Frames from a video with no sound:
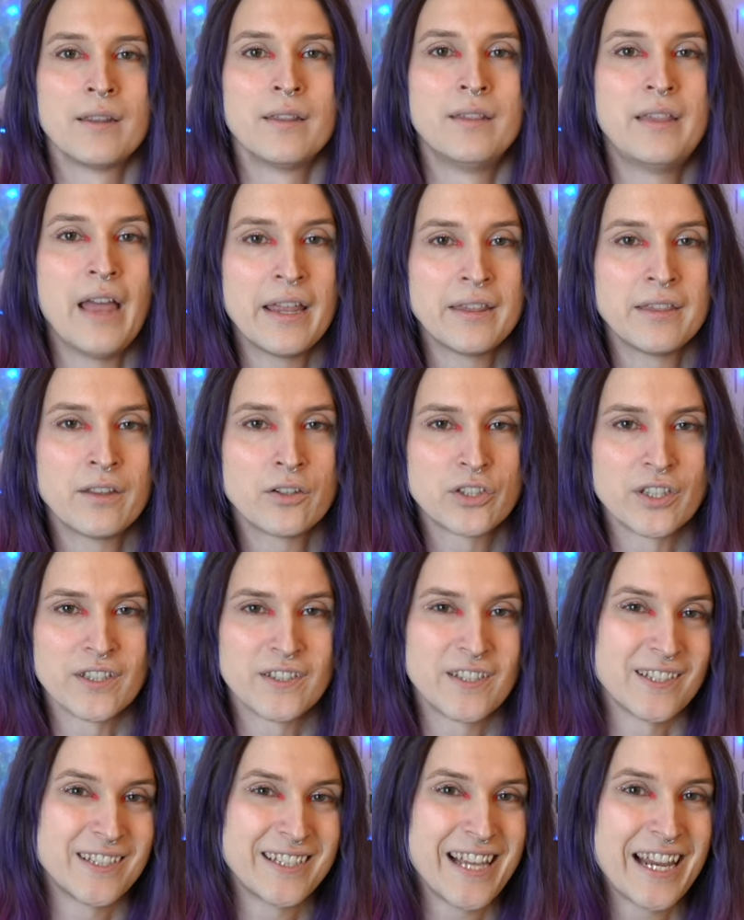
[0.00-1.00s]
Then there's the
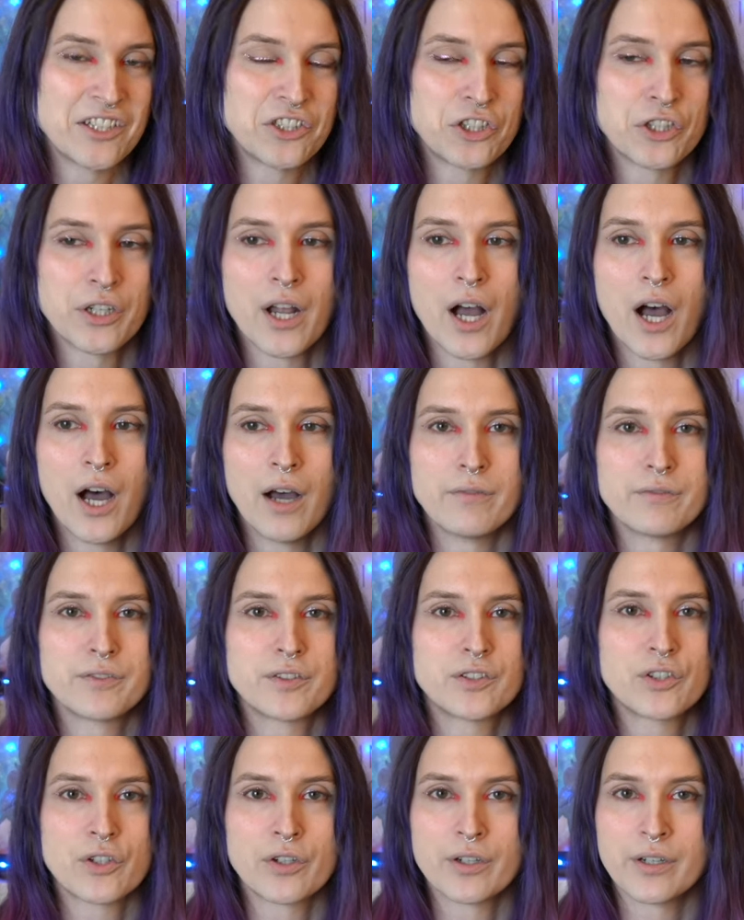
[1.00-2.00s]
cessation of
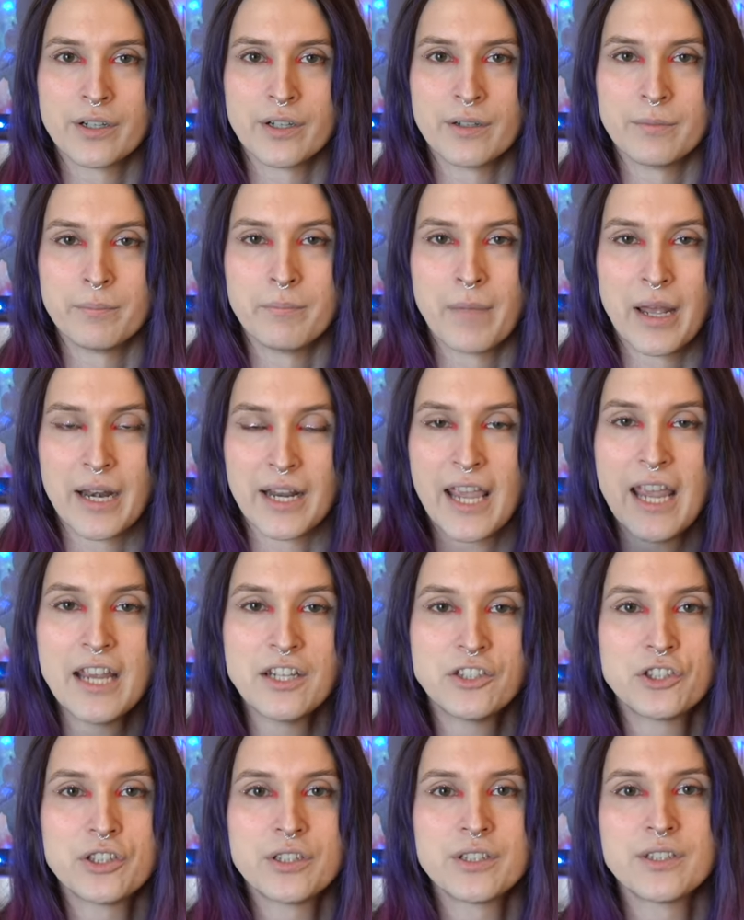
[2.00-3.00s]
certain
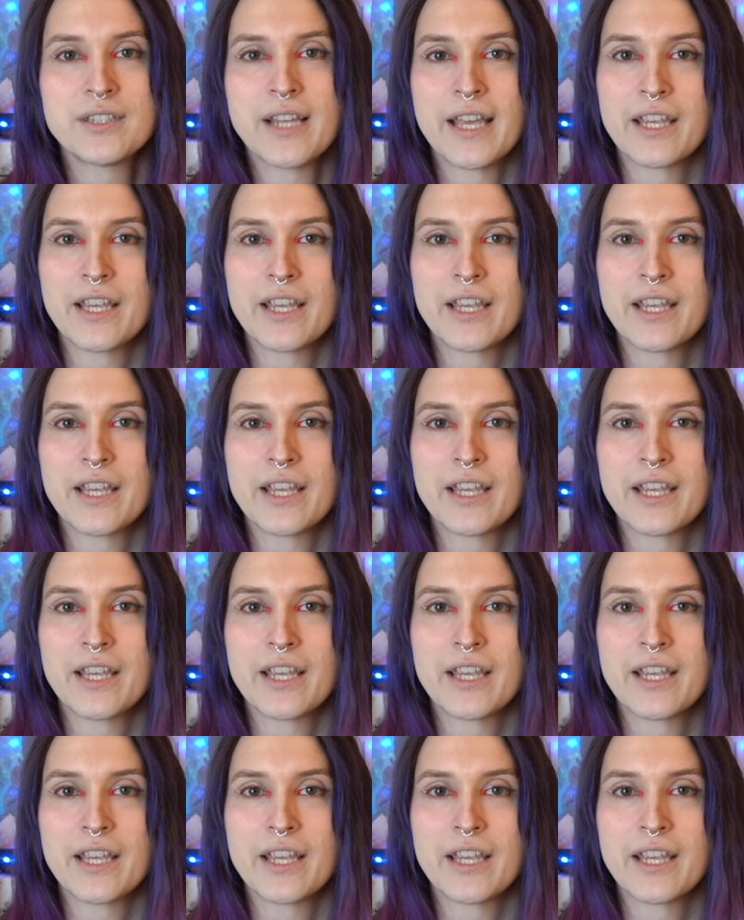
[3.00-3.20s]
medications.